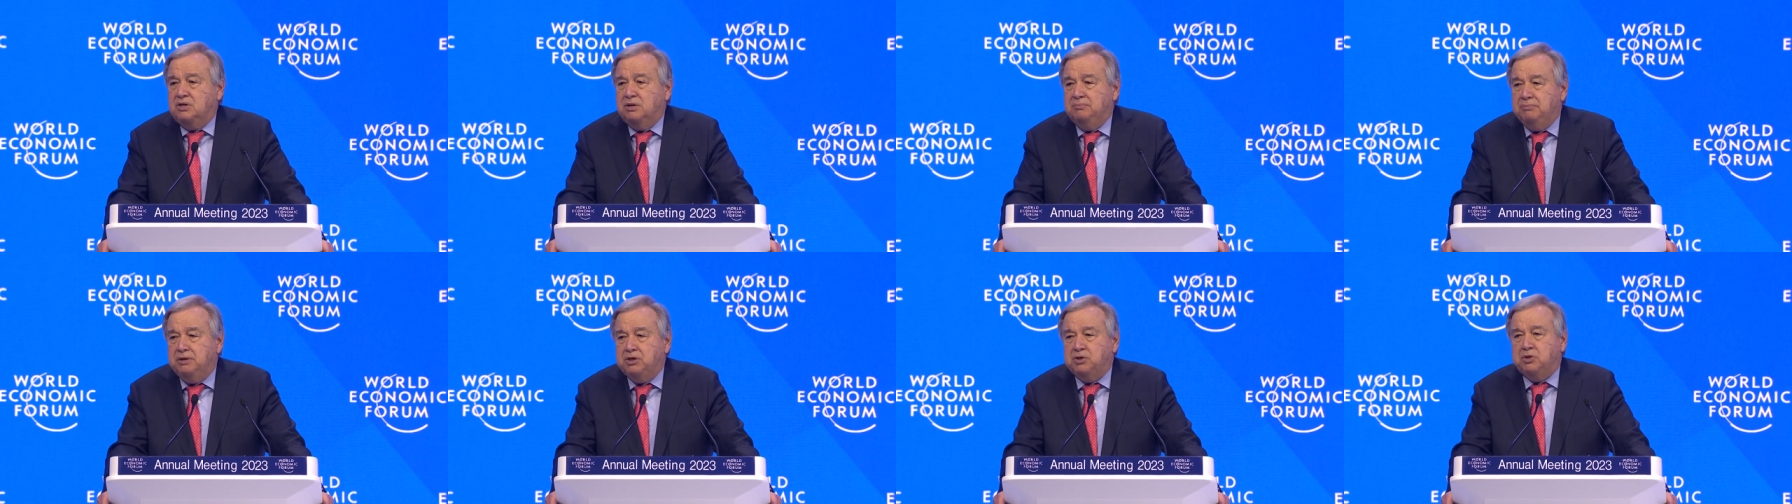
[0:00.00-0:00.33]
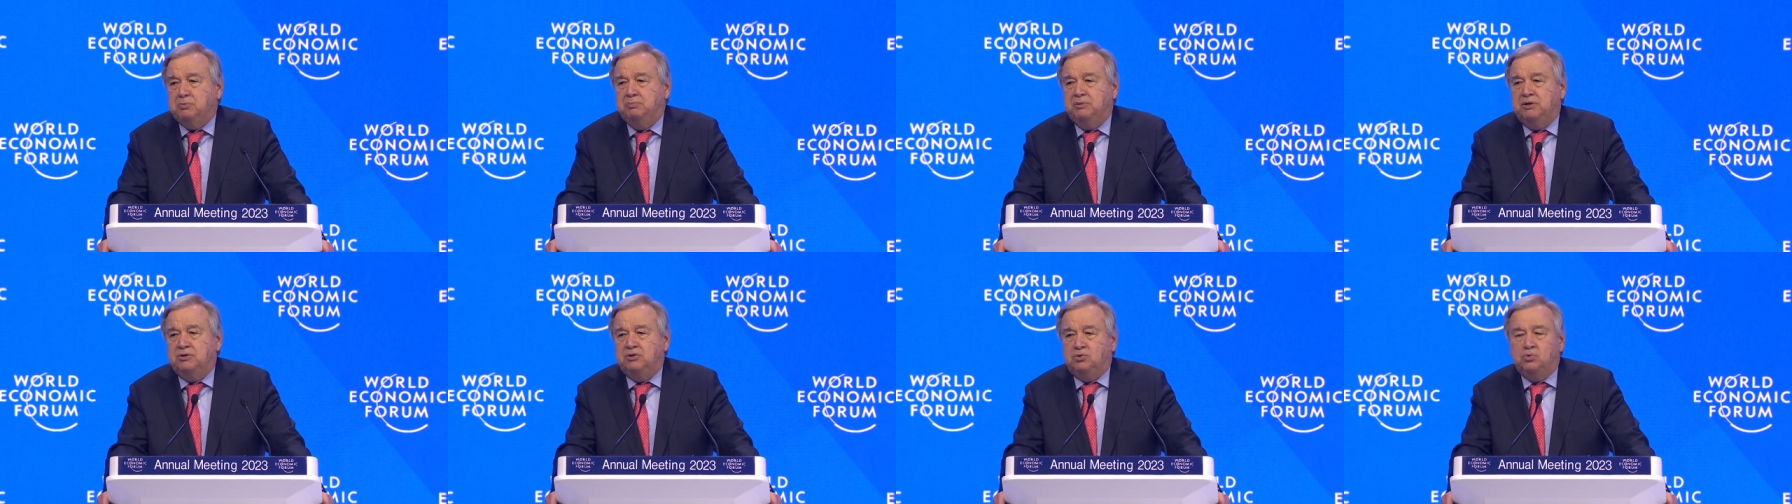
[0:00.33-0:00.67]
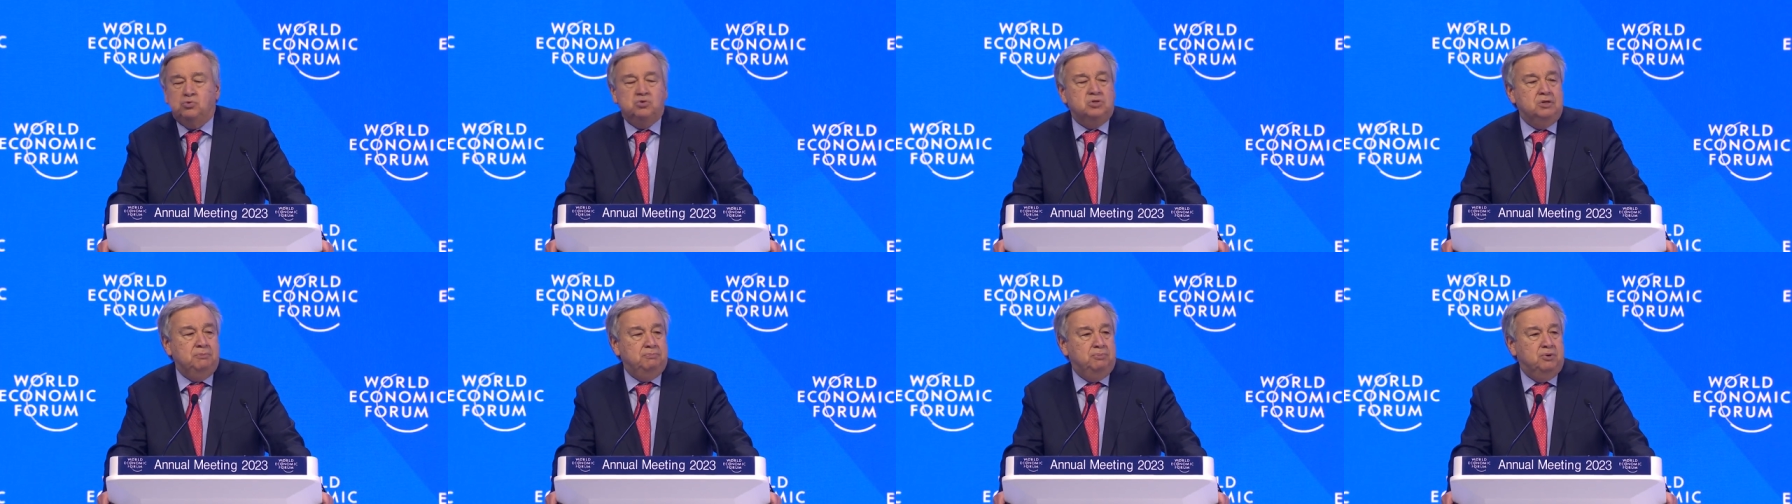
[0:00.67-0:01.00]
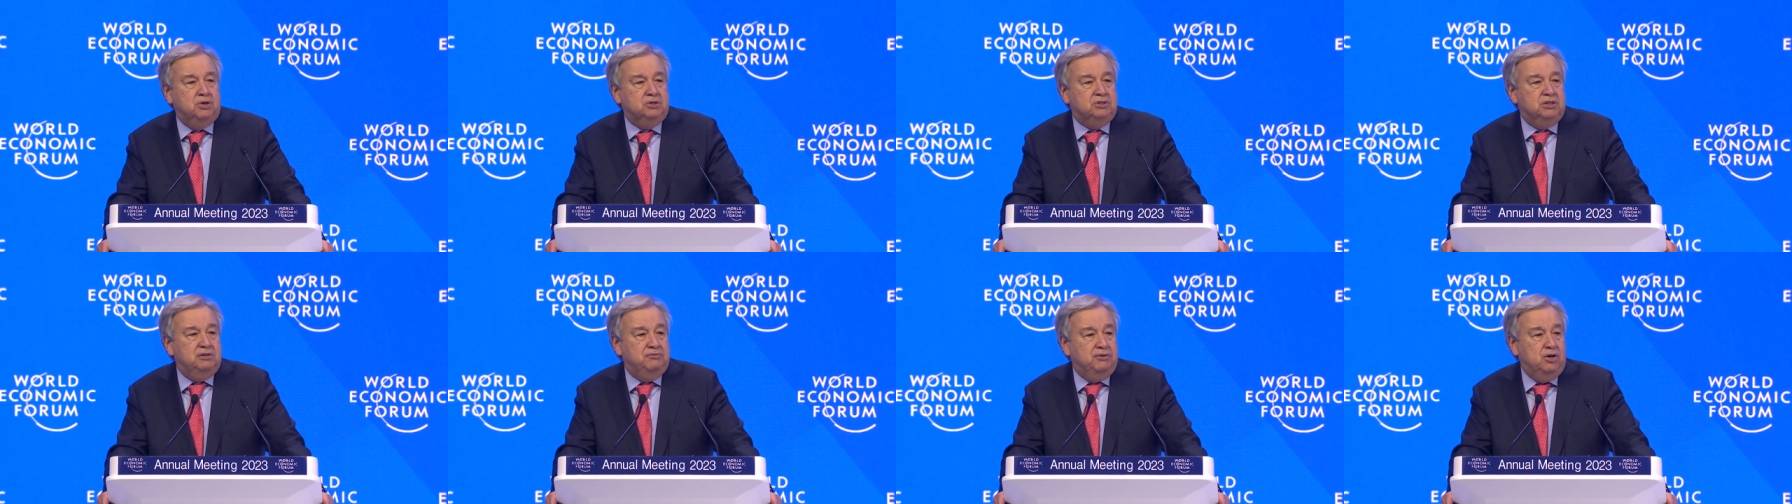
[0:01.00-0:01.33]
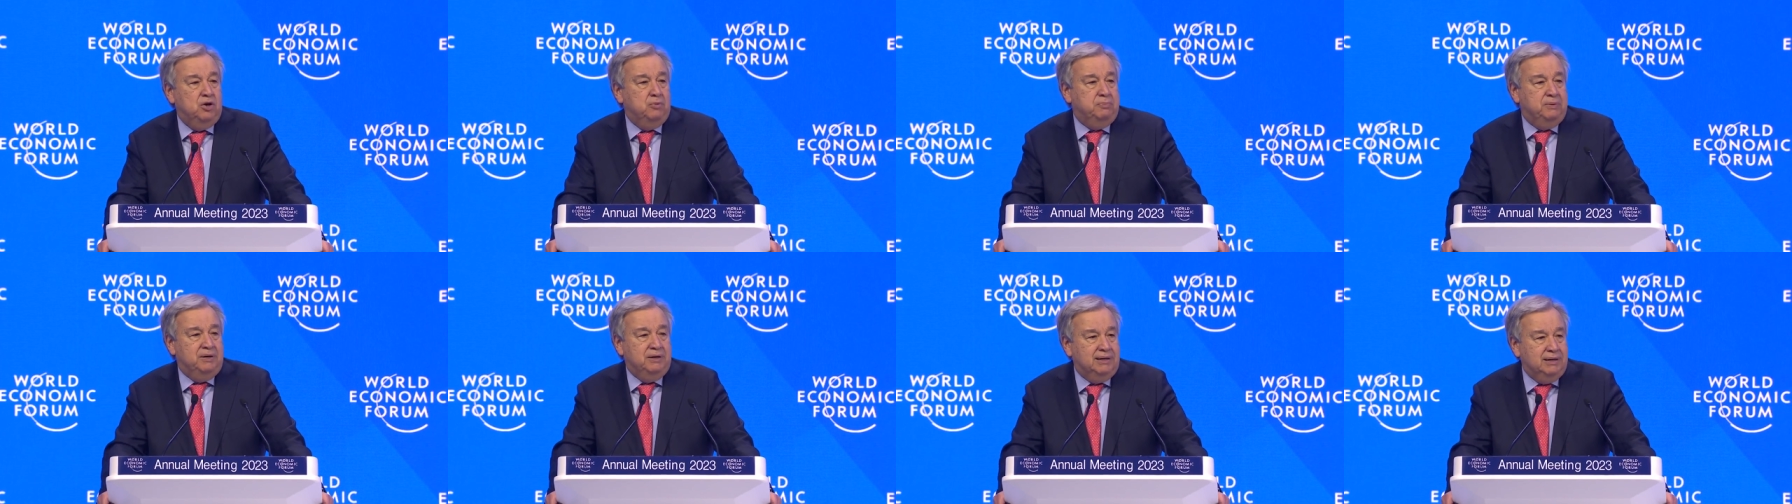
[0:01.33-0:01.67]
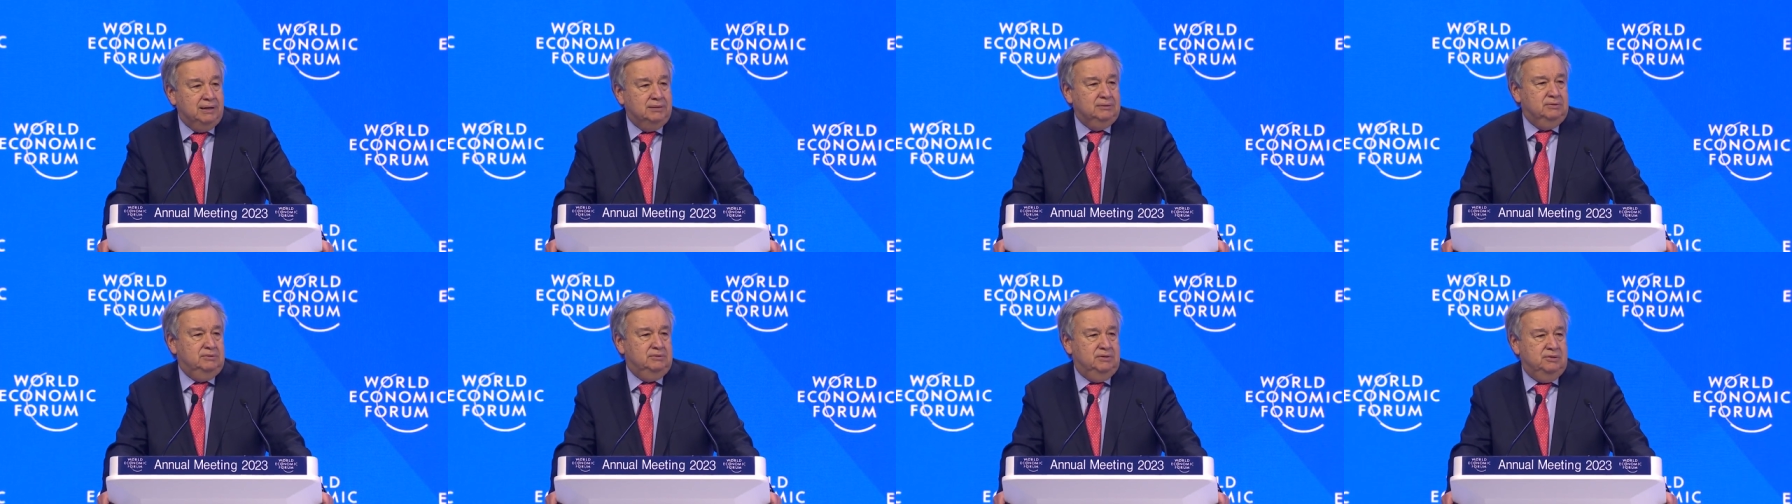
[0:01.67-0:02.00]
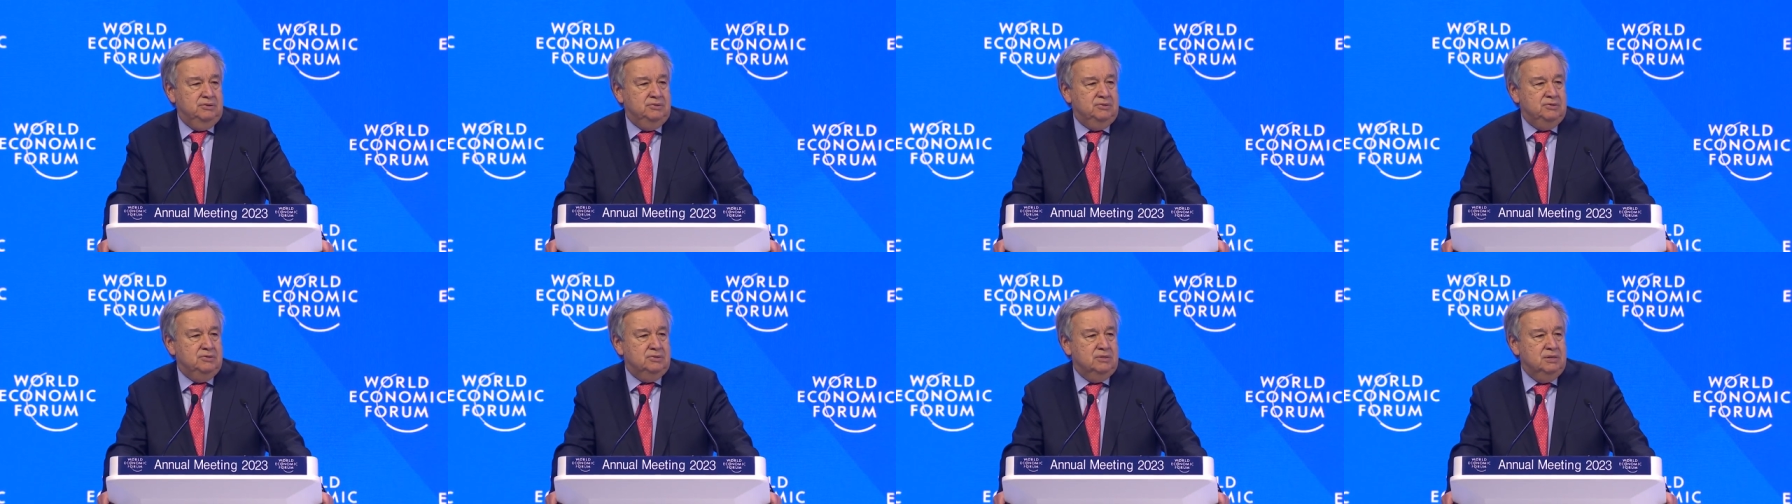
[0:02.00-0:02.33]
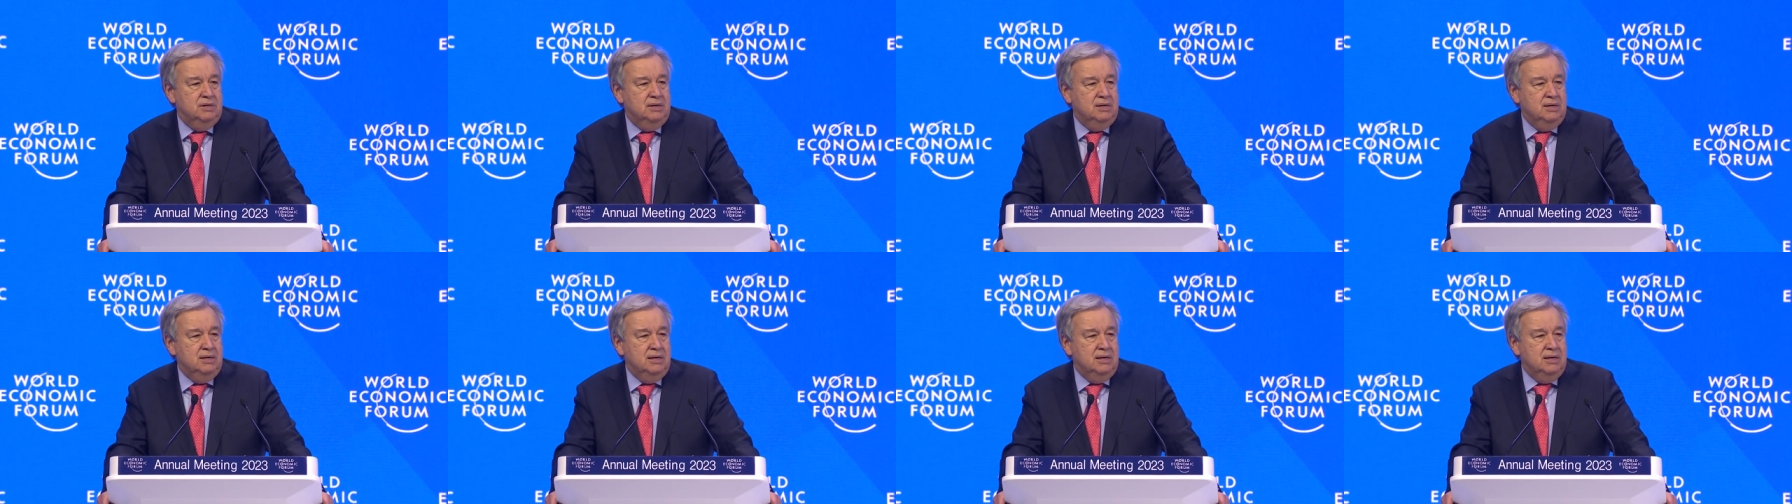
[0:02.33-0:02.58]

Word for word: commitment to support developing countries.